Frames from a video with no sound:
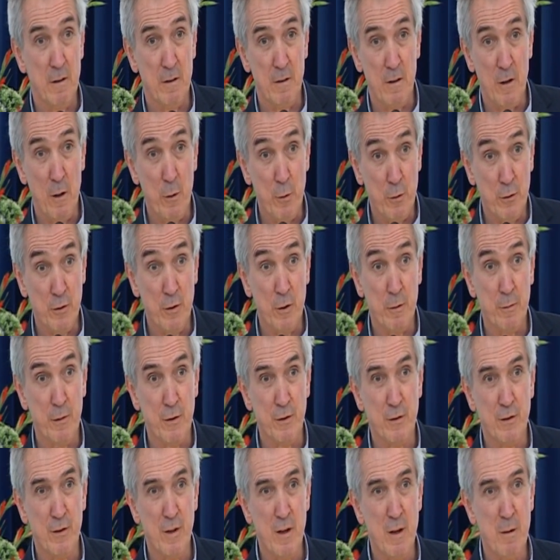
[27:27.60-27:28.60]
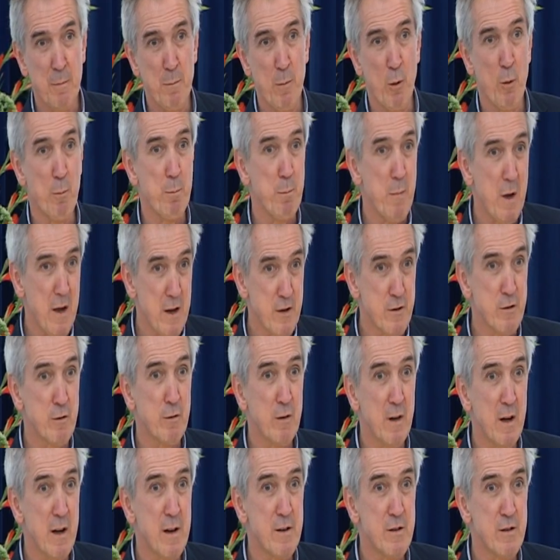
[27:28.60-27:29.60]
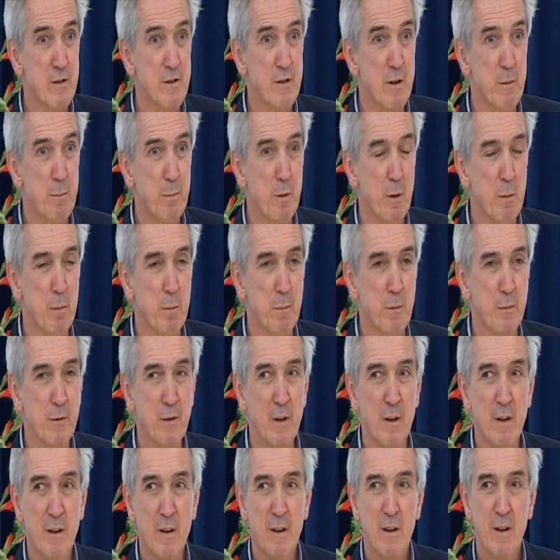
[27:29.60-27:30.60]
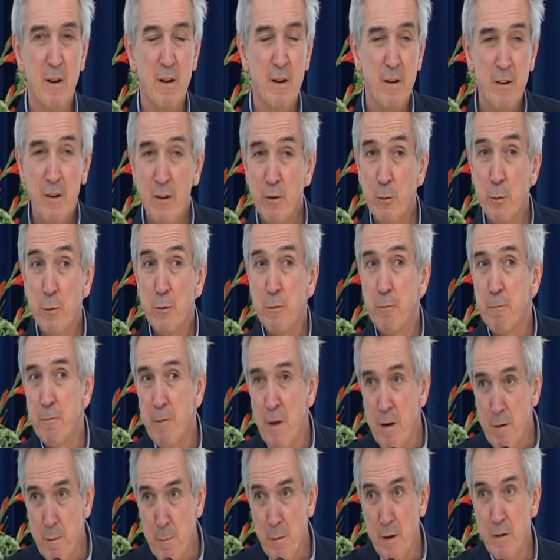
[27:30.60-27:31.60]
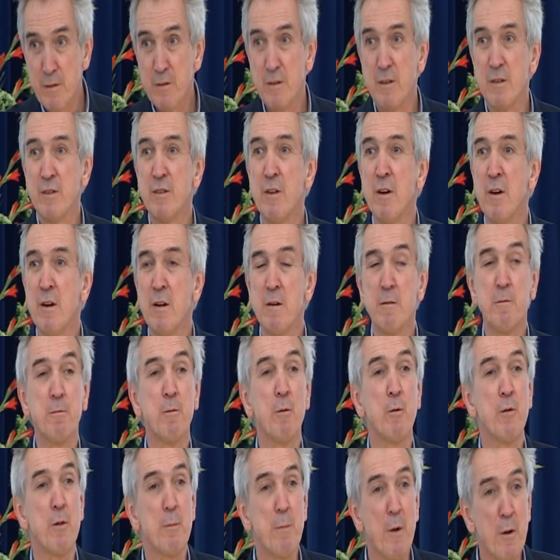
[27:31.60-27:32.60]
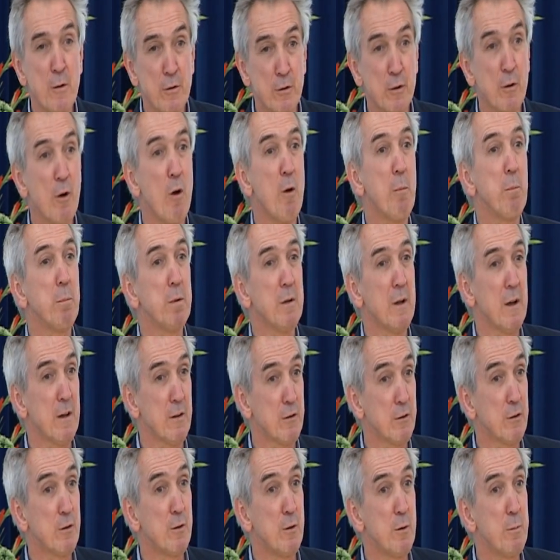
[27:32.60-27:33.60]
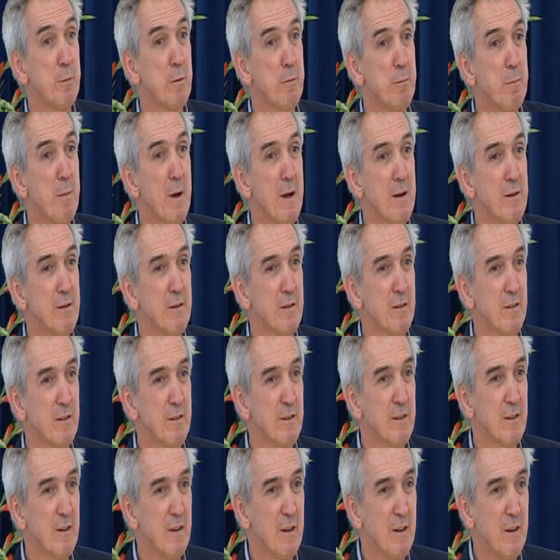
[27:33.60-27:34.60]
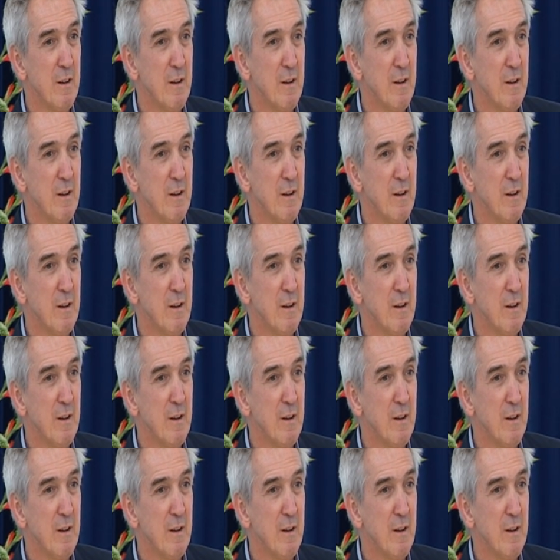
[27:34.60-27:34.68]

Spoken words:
low self-esteem, or major relationship problems. This was very much designed for the most complex group of patients.